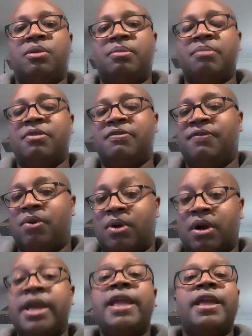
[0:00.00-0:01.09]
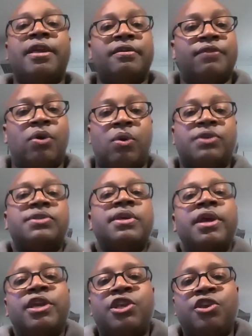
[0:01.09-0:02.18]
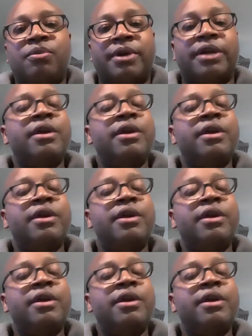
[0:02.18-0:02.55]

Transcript: bit before, in, of course, Cuba.